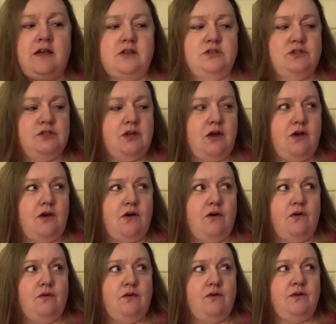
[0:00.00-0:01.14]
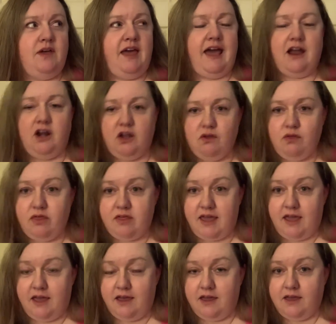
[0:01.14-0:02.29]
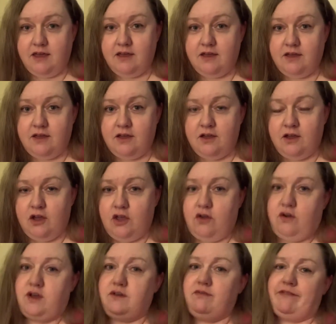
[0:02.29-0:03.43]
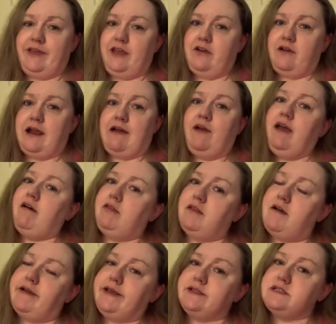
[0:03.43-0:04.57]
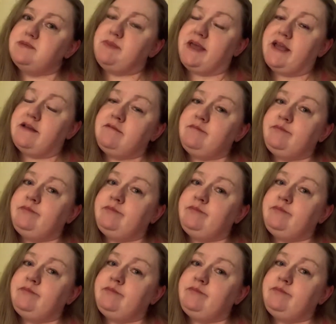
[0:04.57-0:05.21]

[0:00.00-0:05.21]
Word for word: So how do you think you could figure out how long it's been?